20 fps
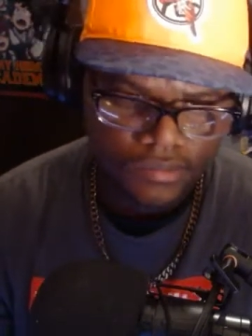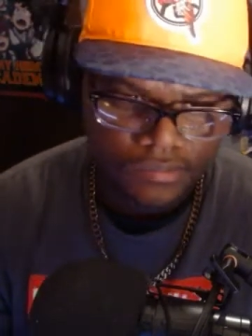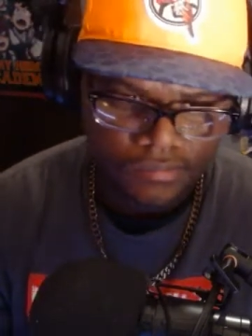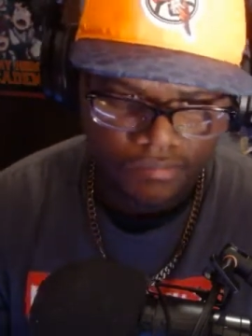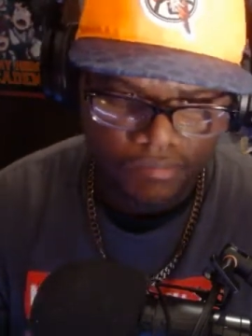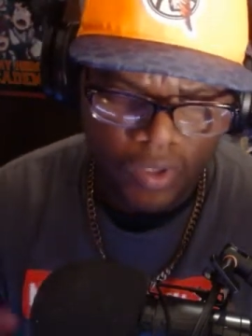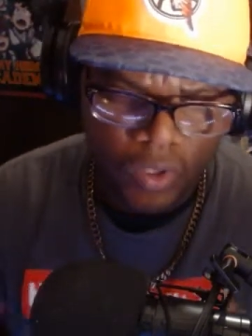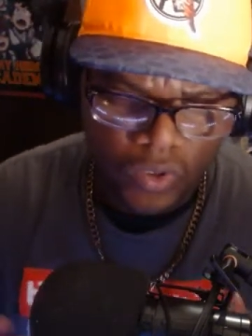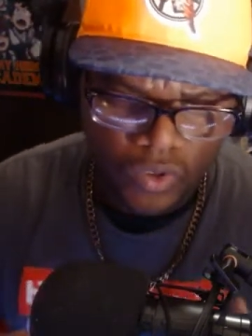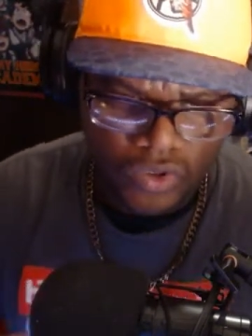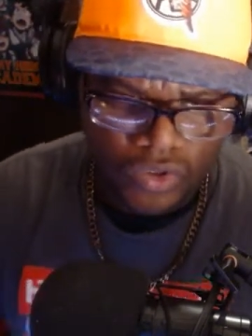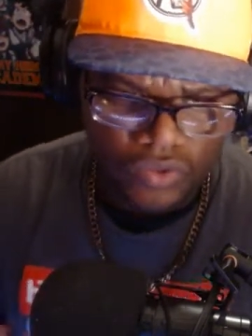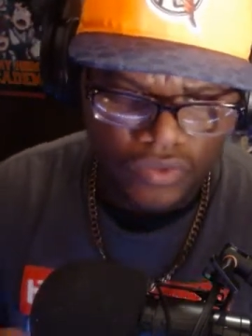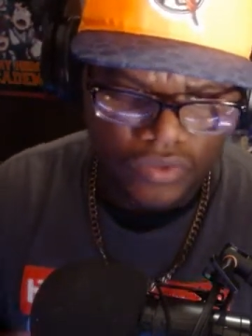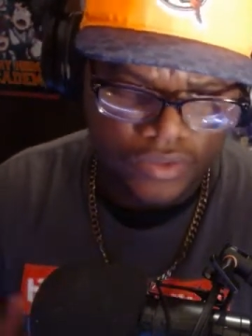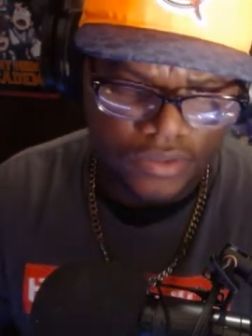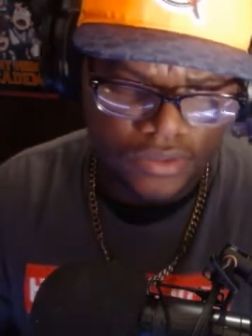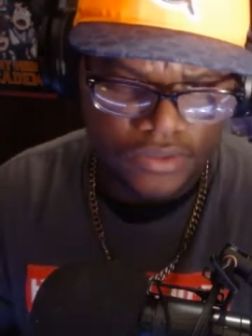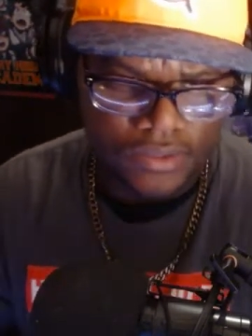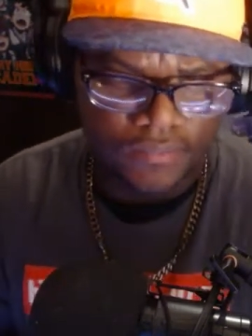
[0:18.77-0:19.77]
mold you
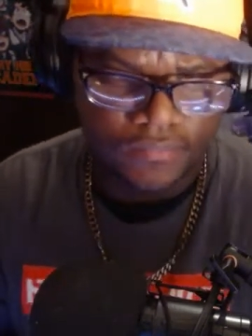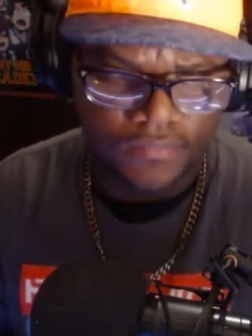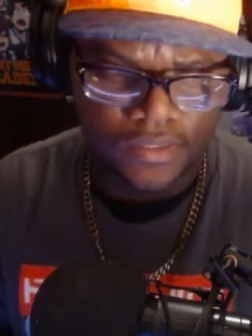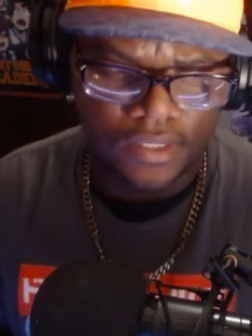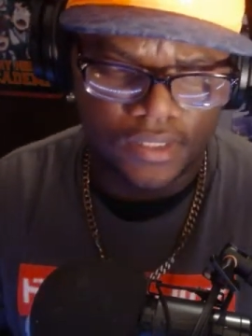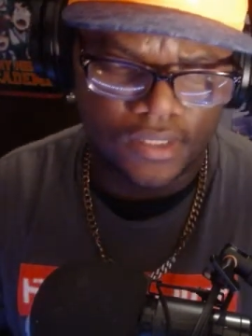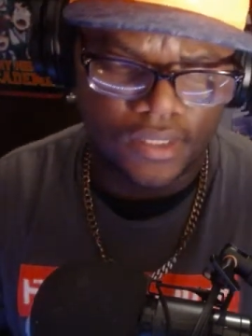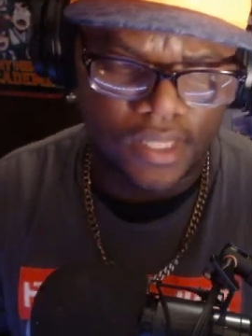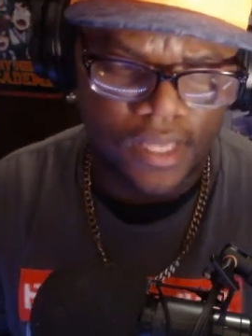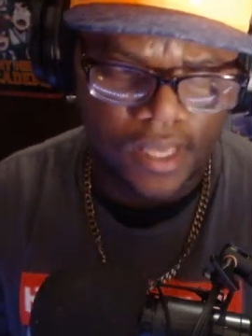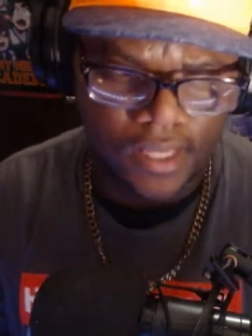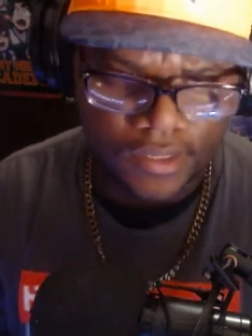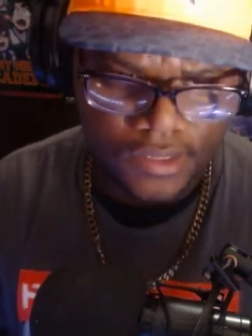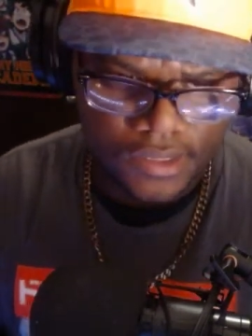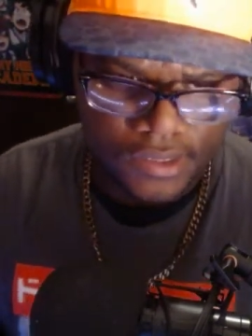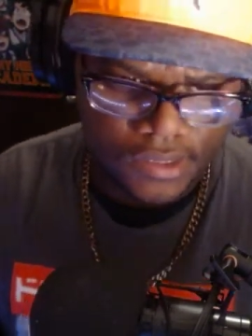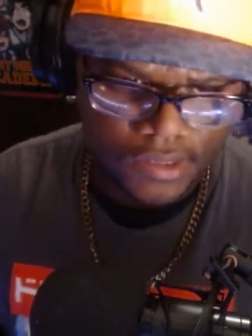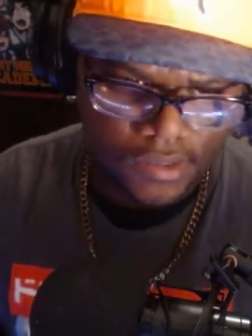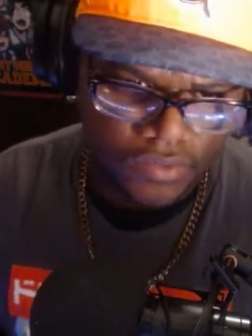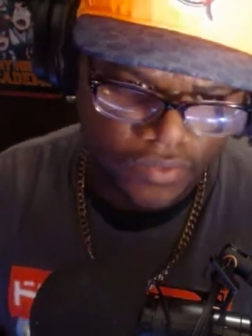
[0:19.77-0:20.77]
into something
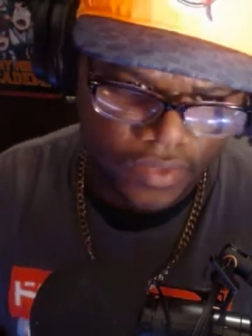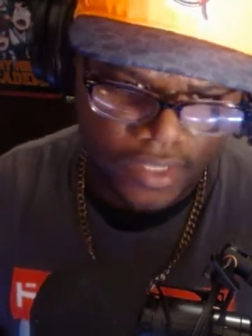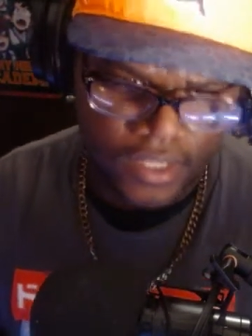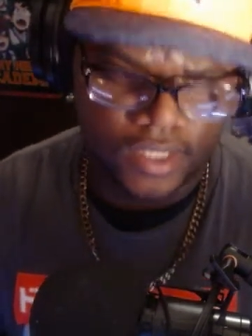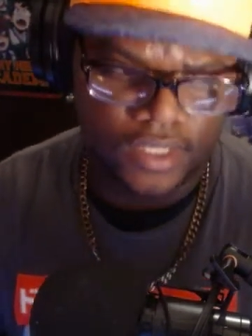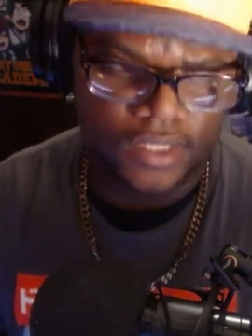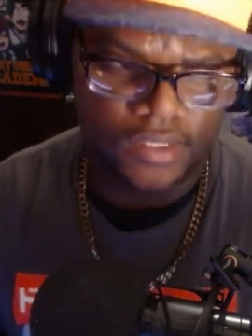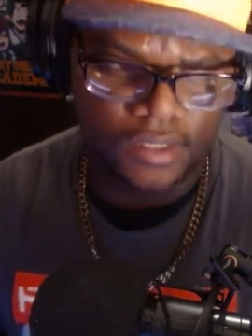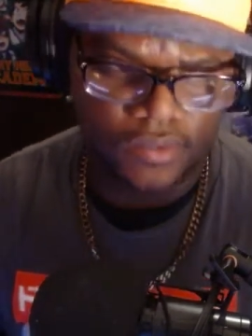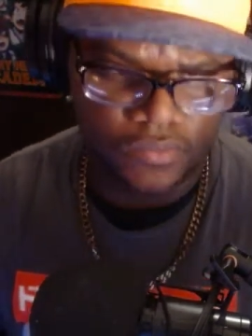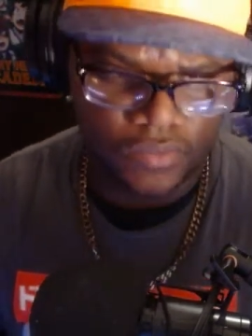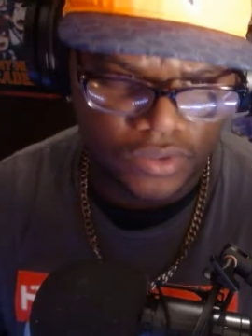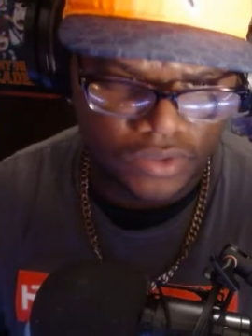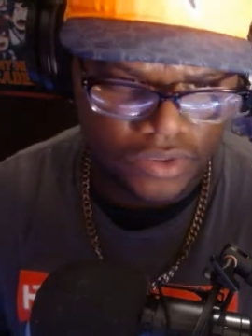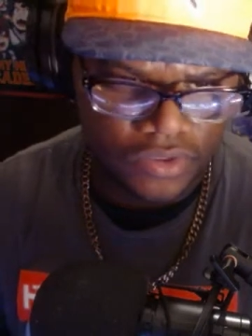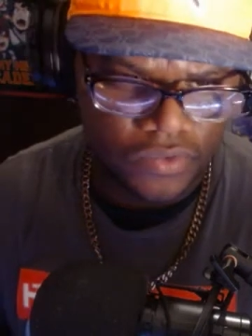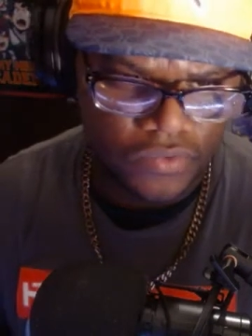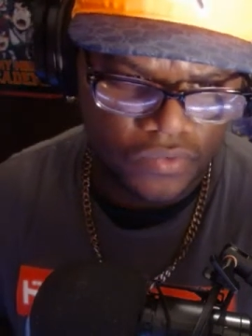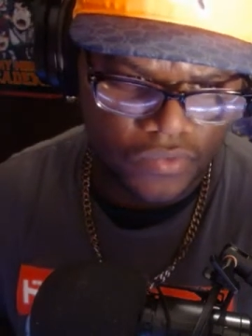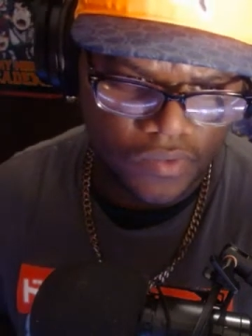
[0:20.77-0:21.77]
that's greater than
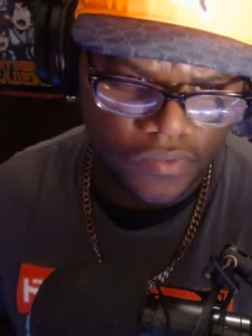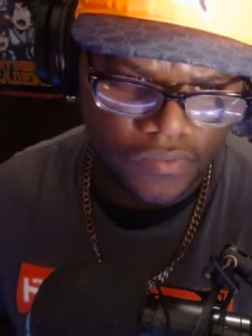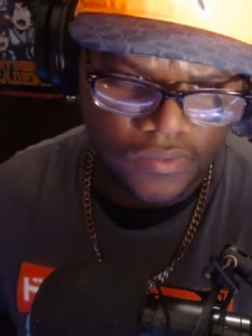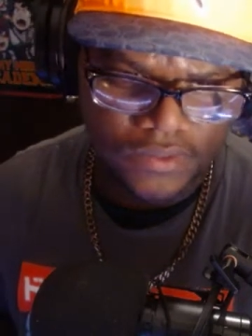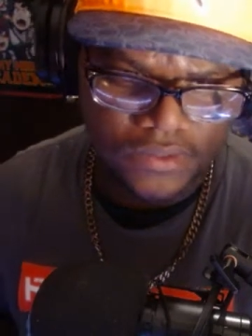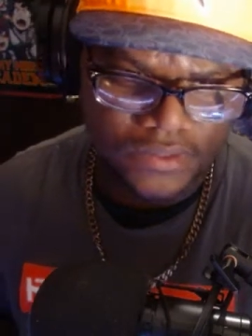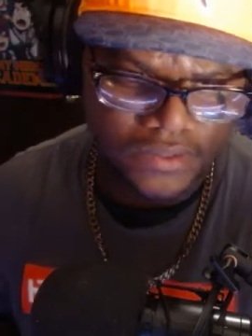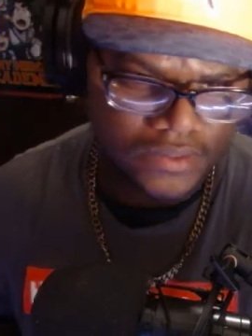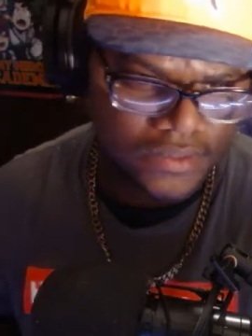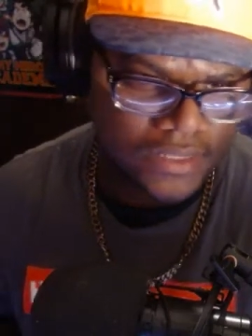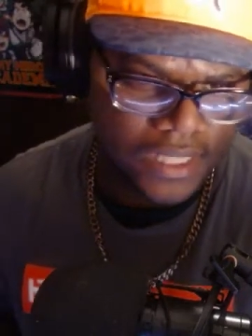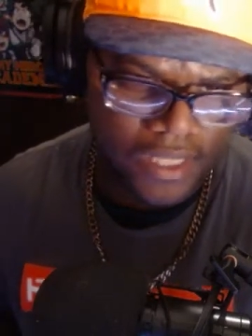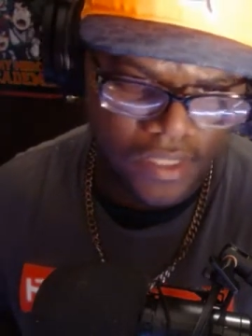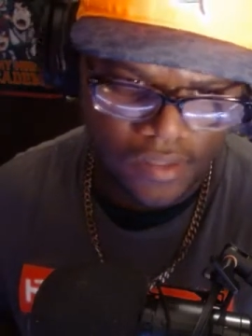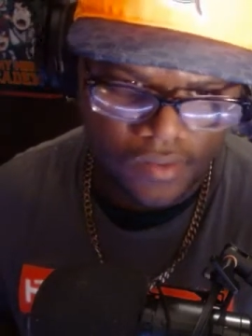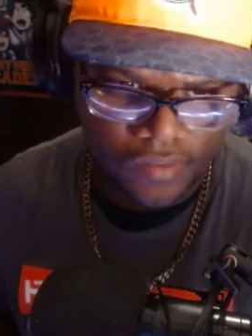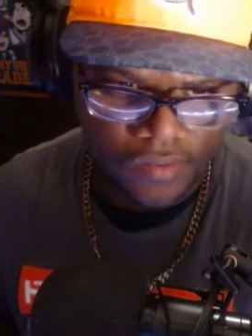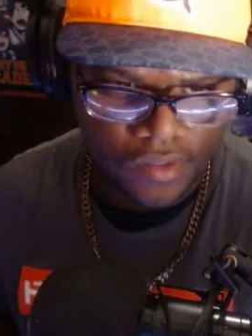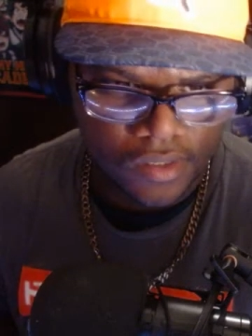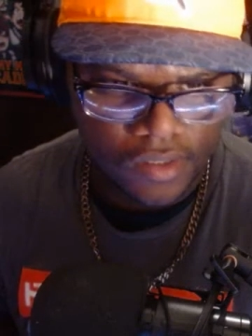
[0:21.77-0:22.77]
what you, what's inside of
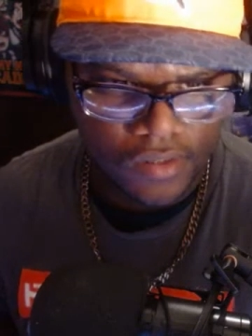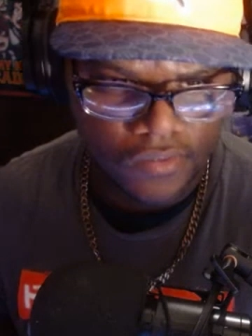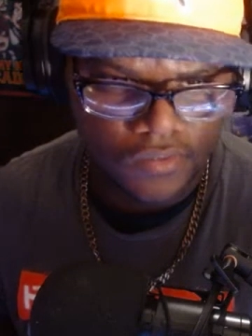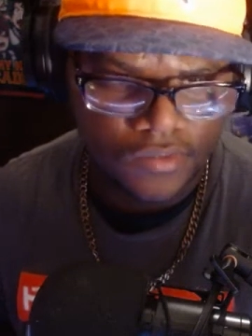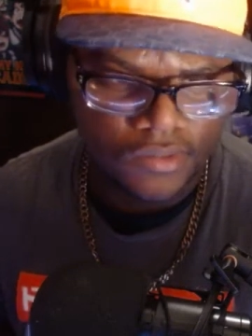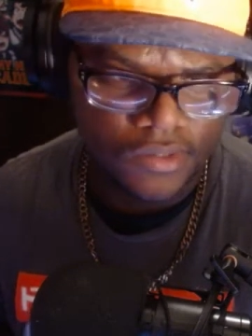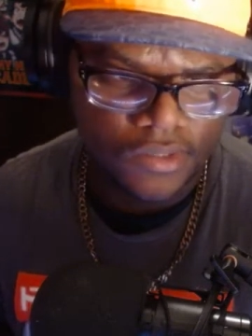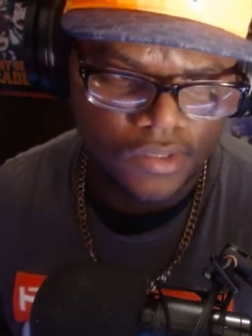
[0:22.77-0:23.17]
you, you know,